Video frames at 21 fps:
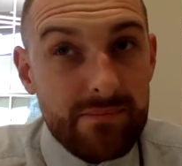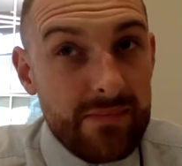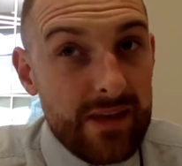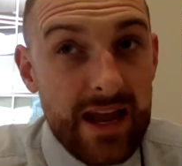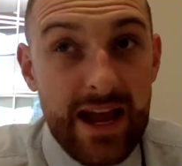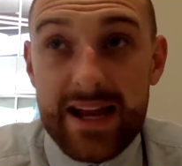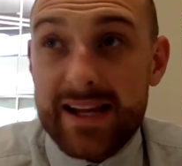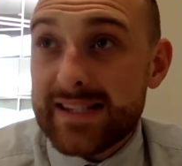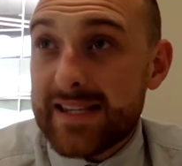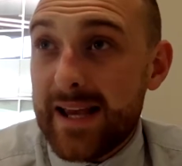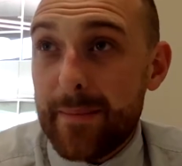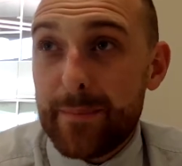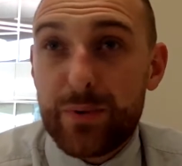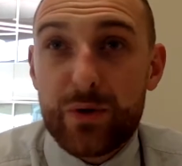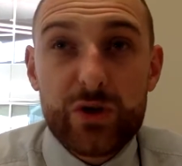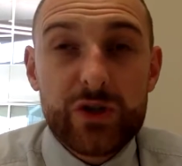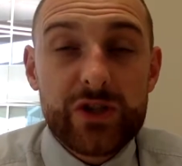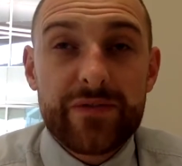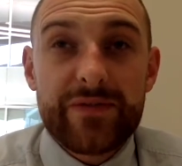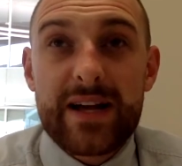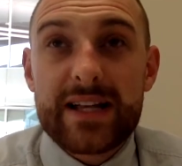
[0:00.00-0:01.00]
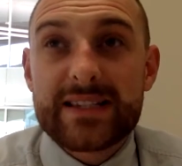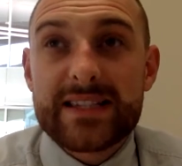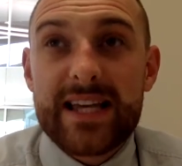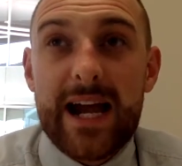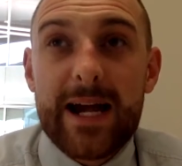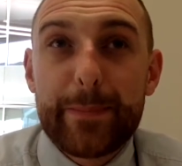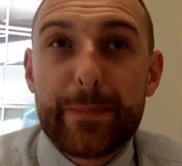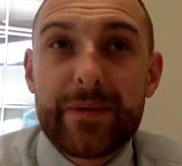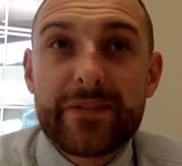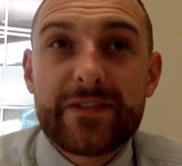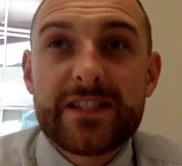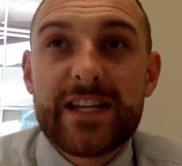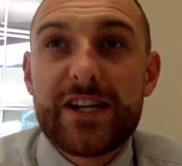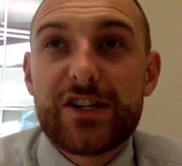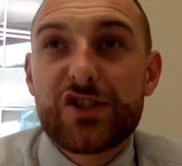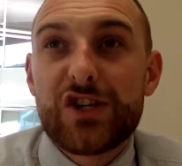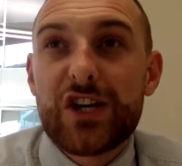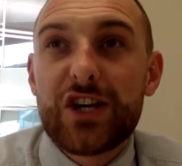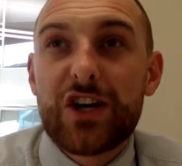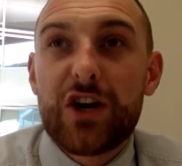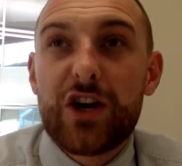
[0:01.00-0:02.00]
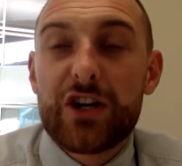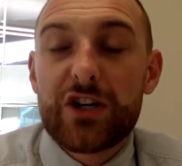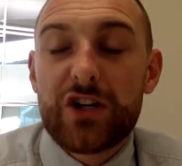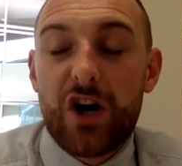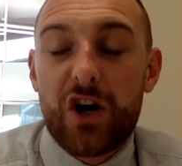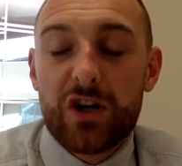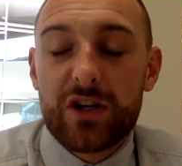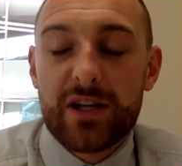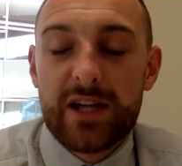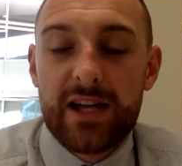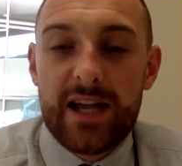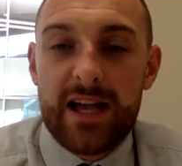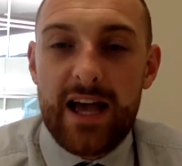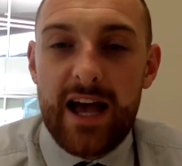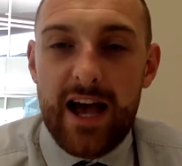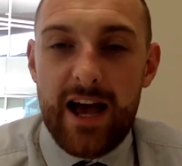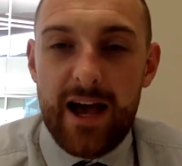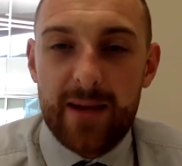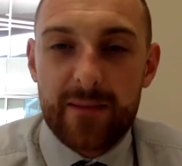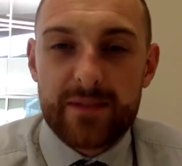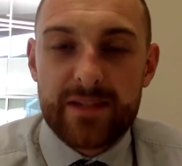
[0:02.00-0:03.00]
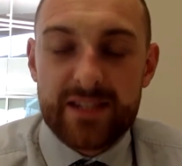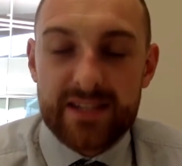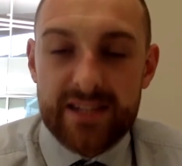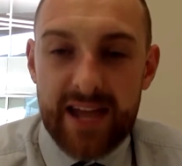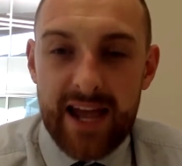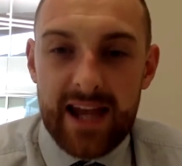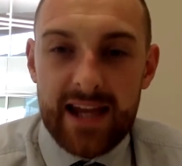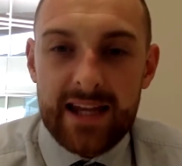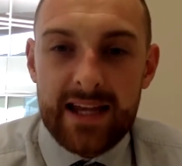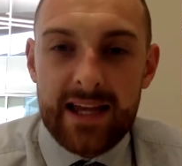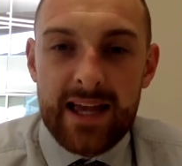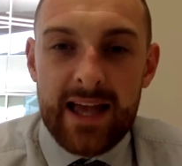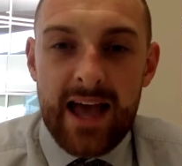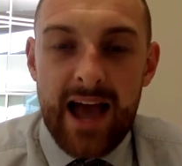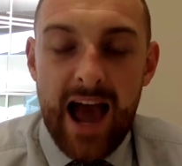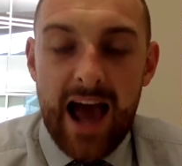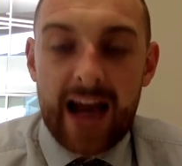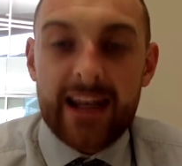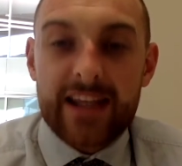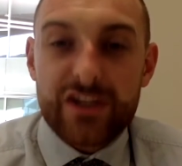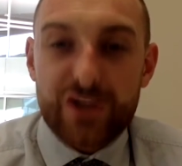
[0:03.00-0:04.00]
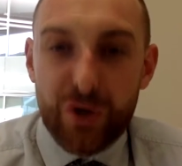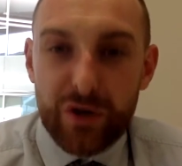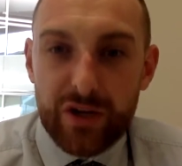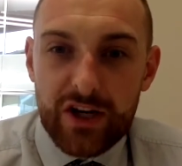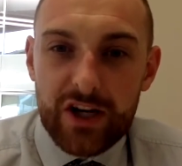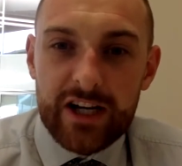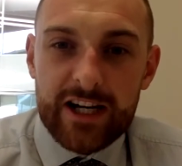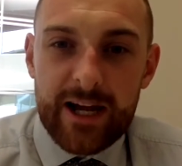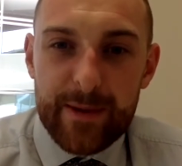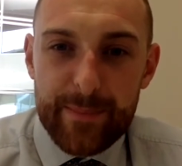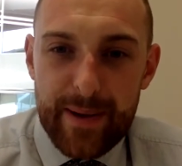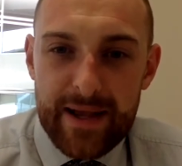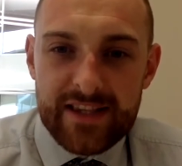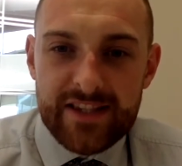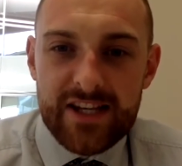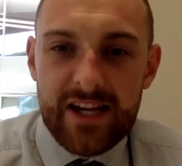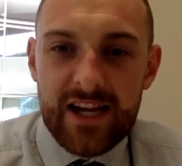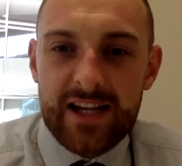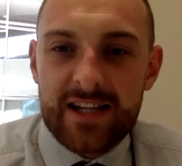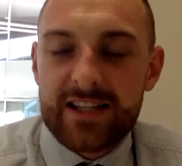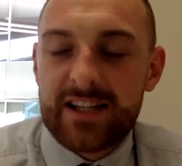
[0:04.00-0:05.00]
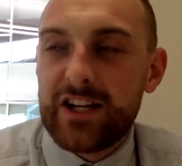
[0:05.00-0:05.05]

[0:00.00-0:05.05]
examples of that type of teaching going on today, and it's only going to get better.